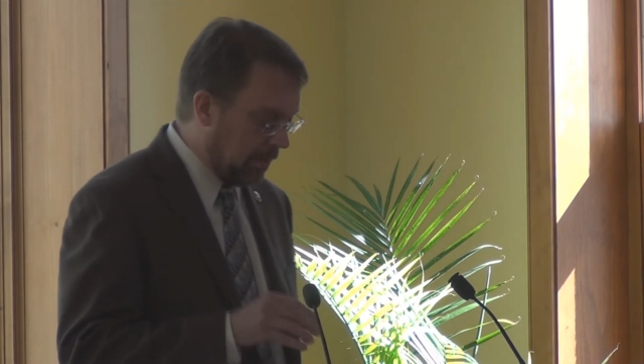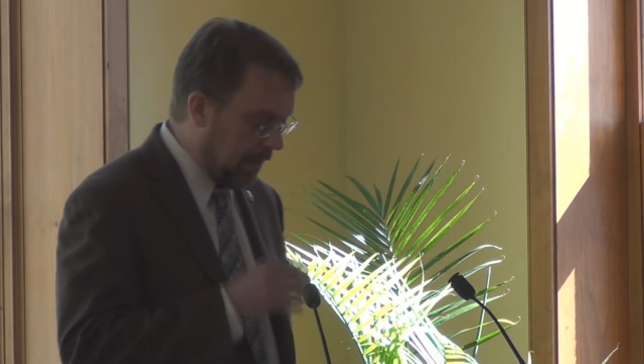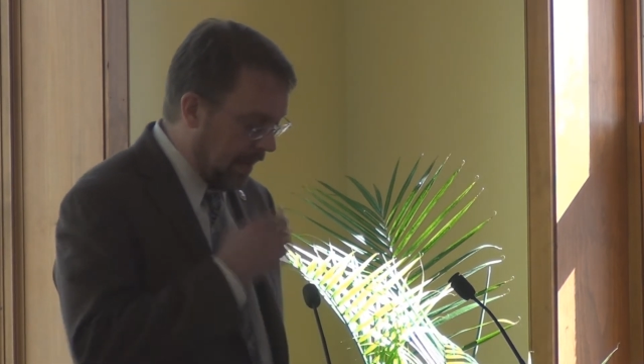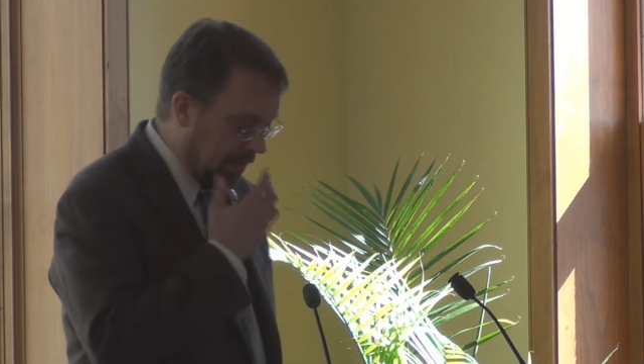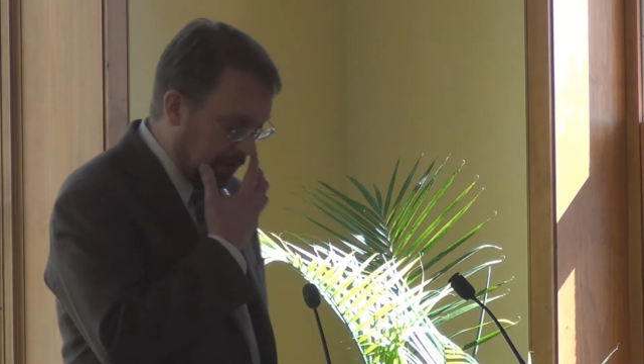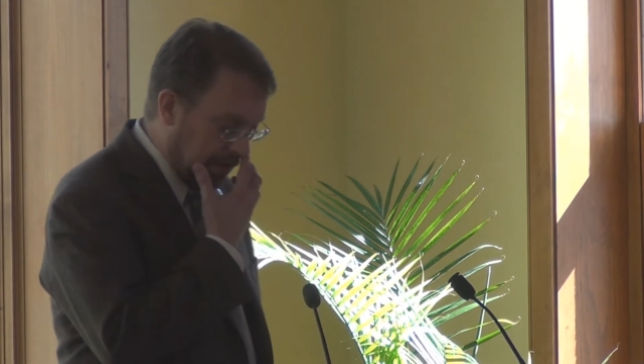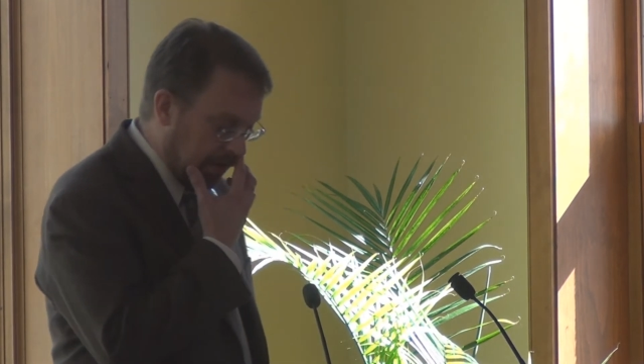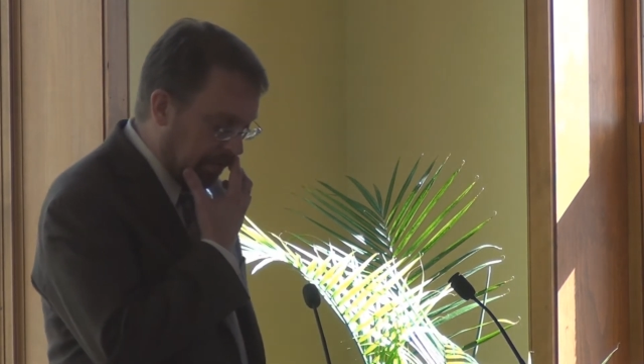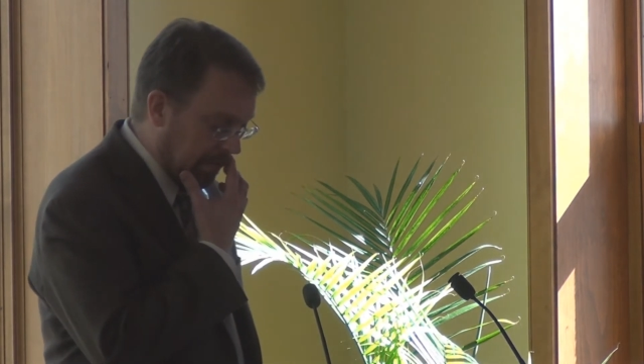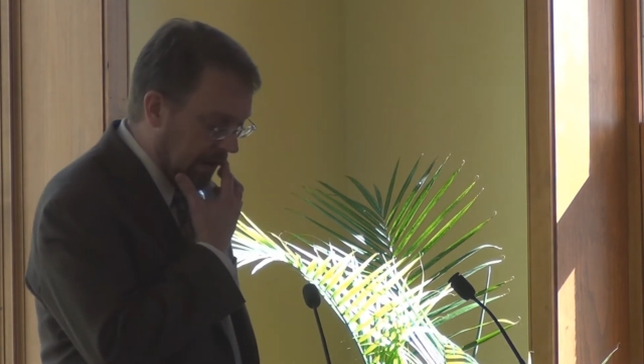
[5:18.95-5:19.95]
Beth and her
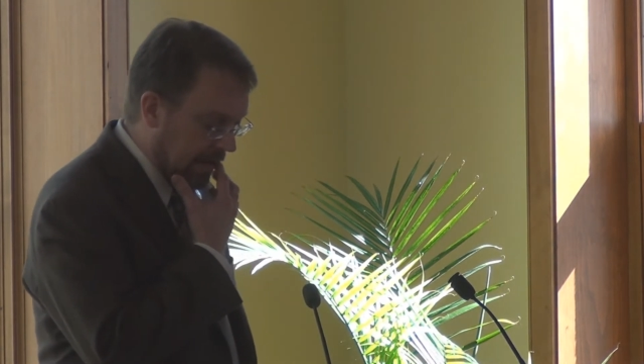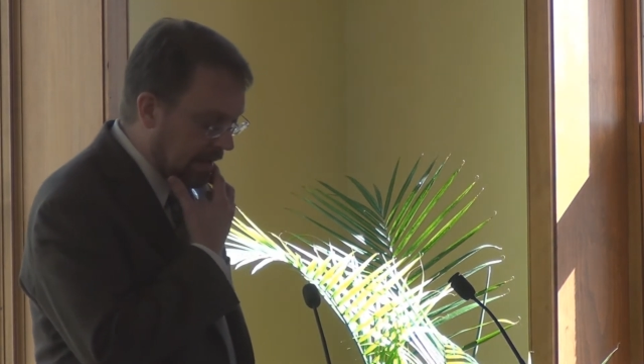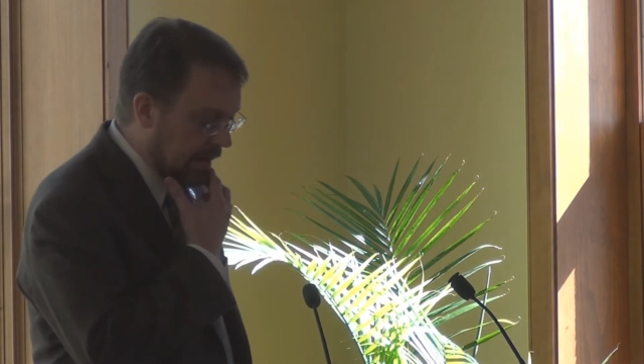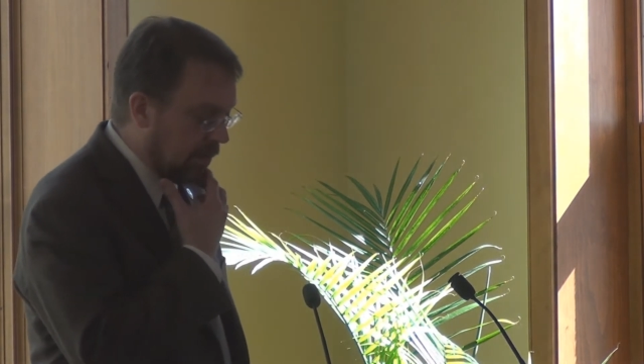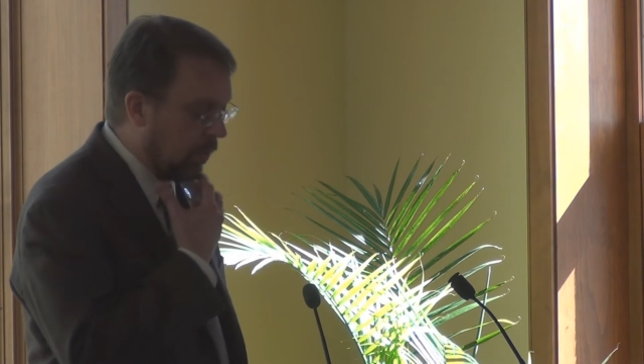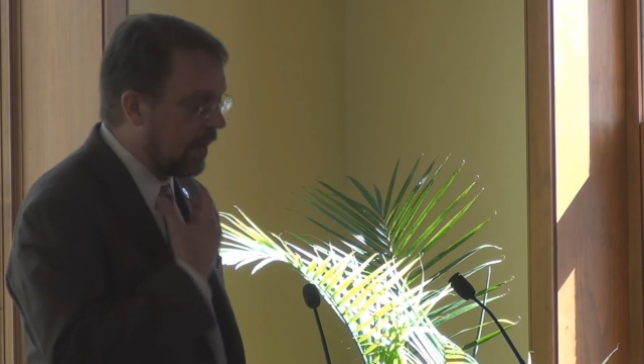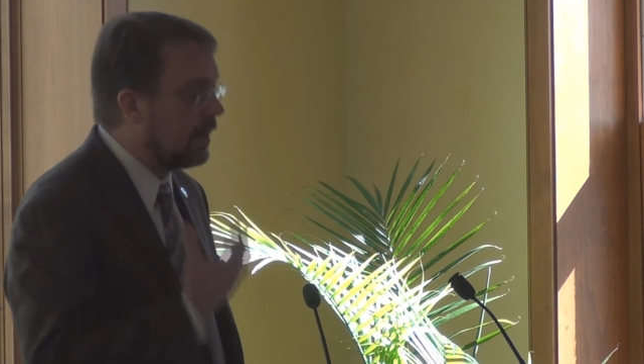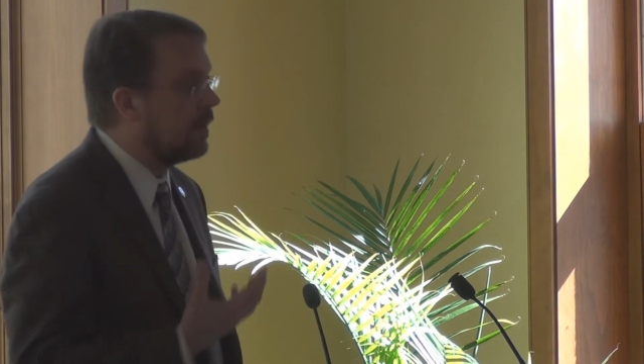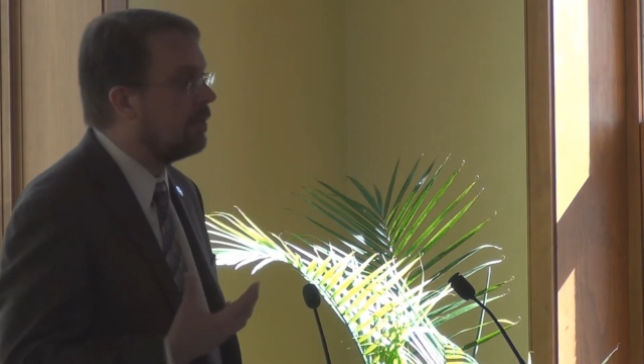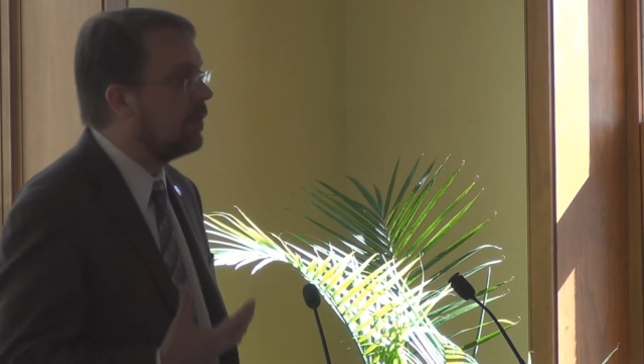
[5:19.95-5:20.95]
friend and
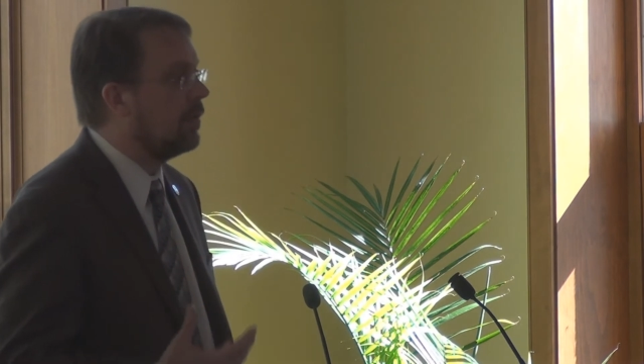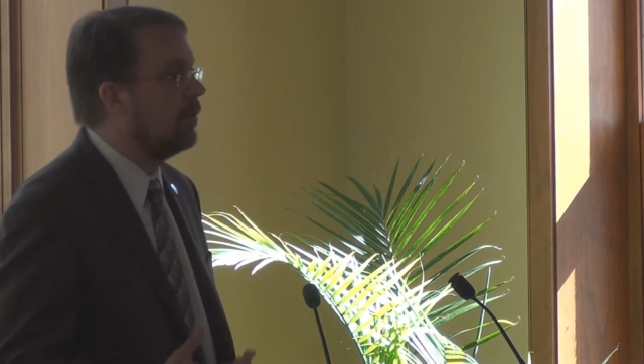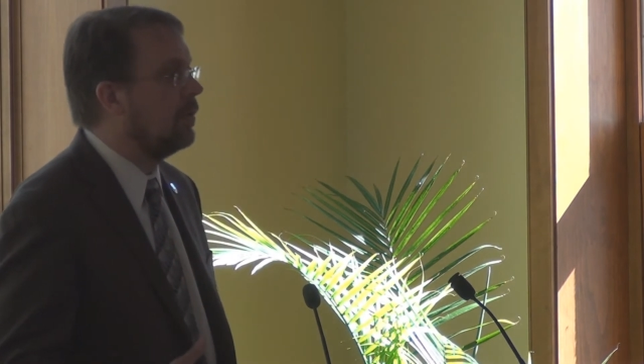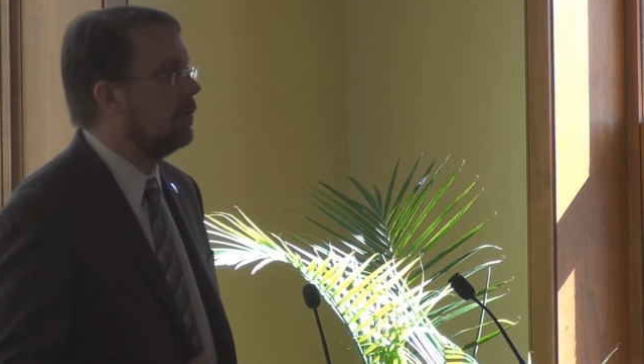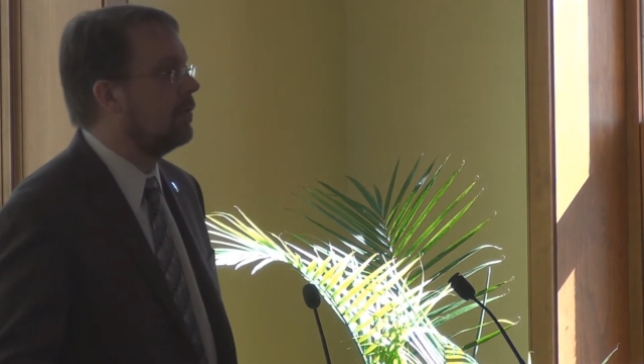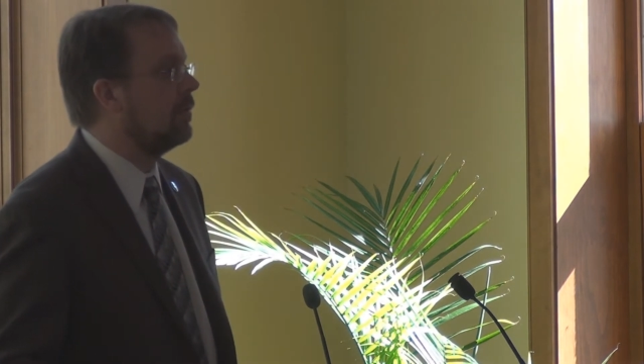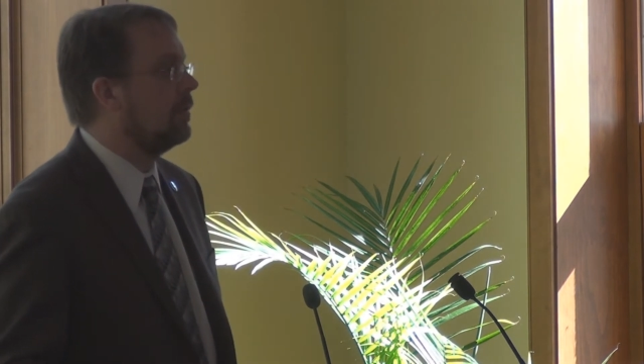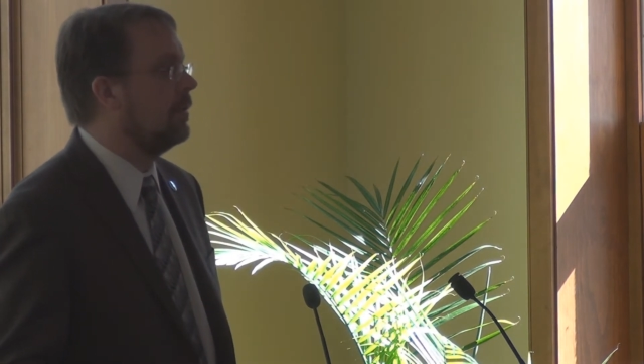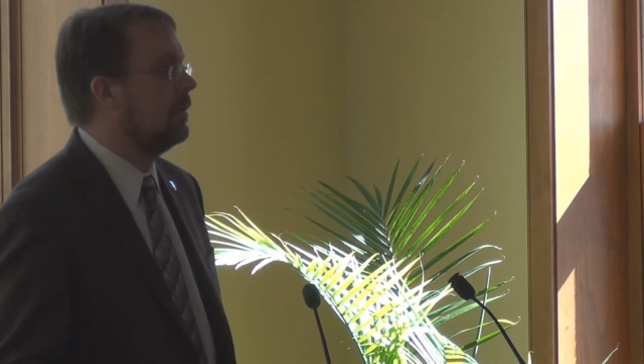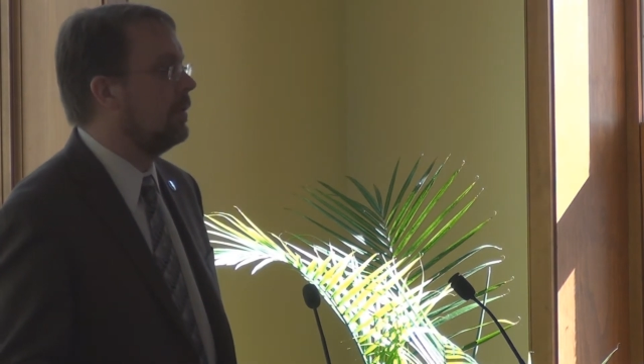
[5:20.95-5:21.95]
waited for news
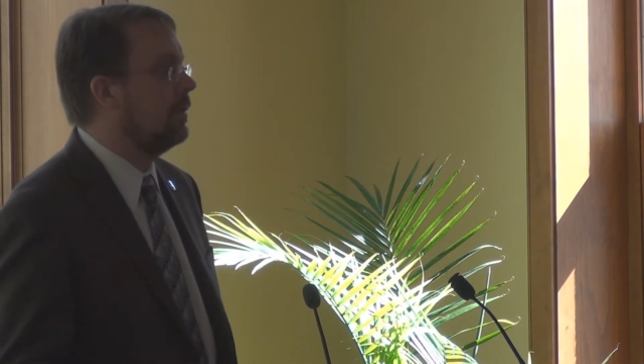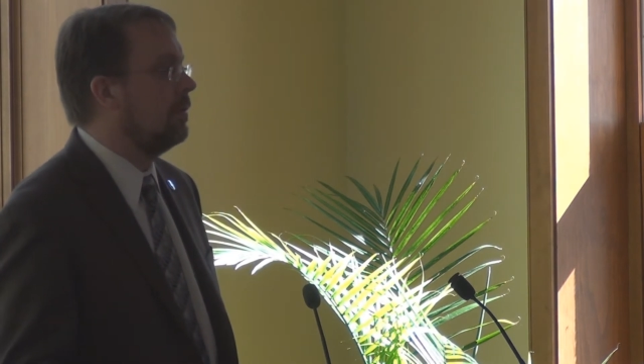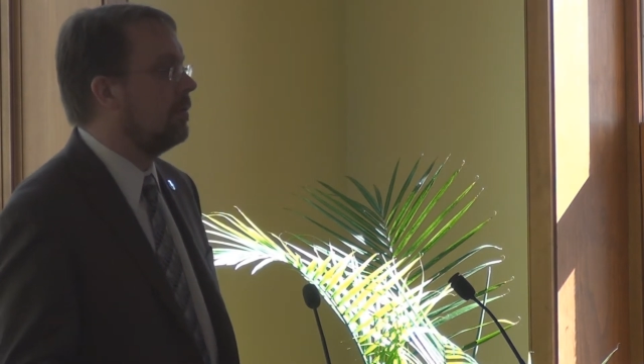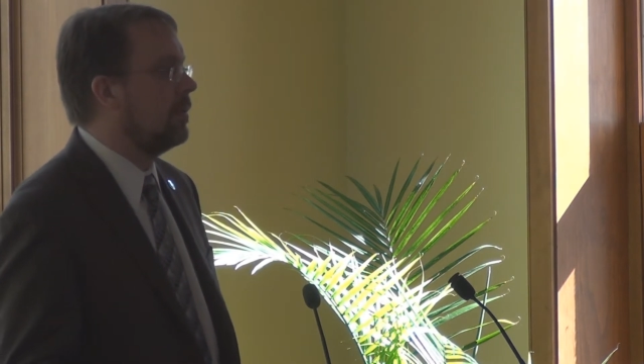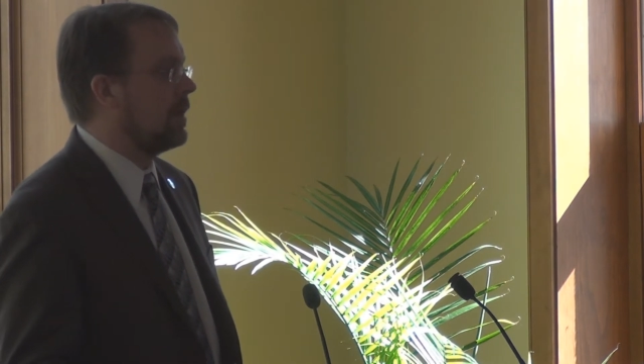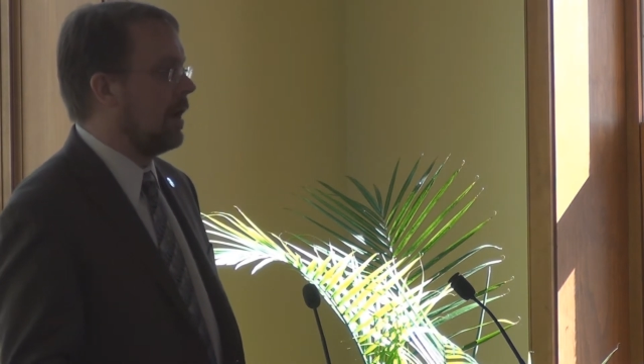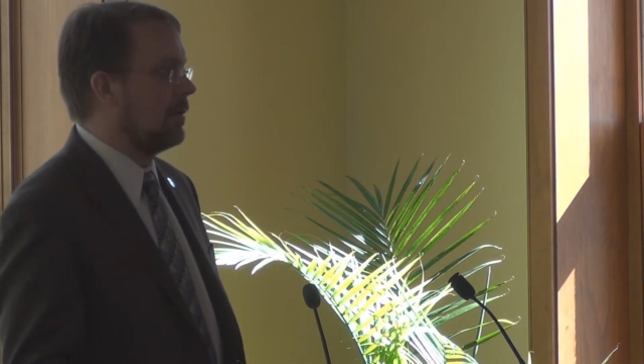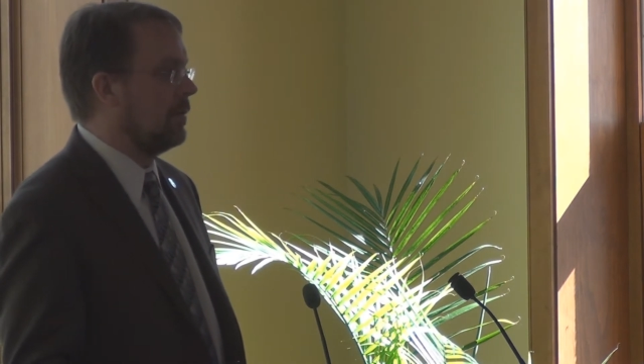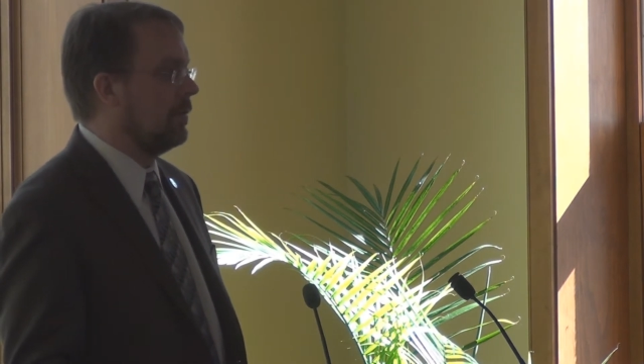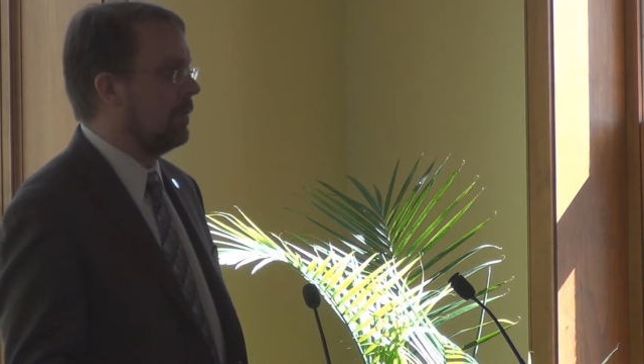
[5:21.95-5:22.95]
from the
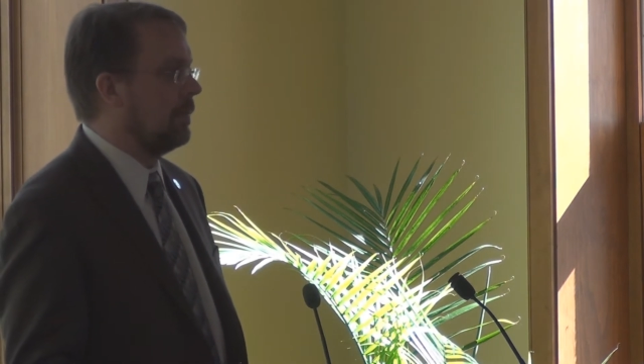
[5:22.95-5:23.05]
doctors.